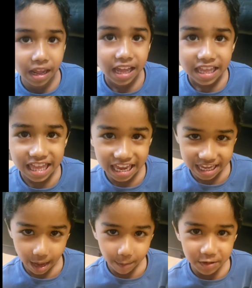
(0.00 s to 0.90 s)
put the
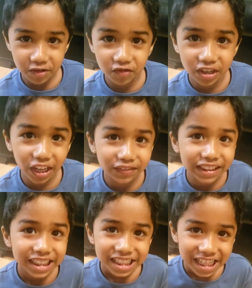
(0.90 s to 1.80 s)
Yemen
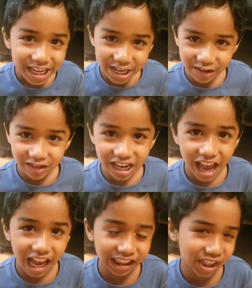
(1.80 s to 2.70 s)
people. It even
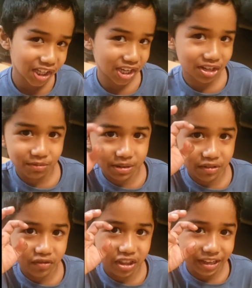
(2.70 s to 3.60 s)
has a little bit
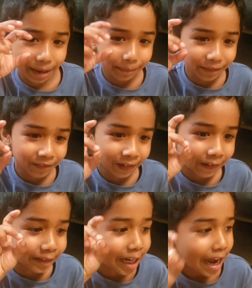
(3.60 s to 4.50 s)
of the Yemen
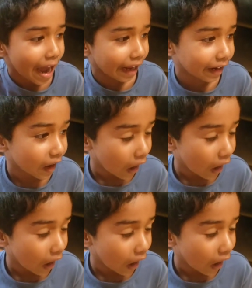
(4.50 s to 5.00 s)
flavor, and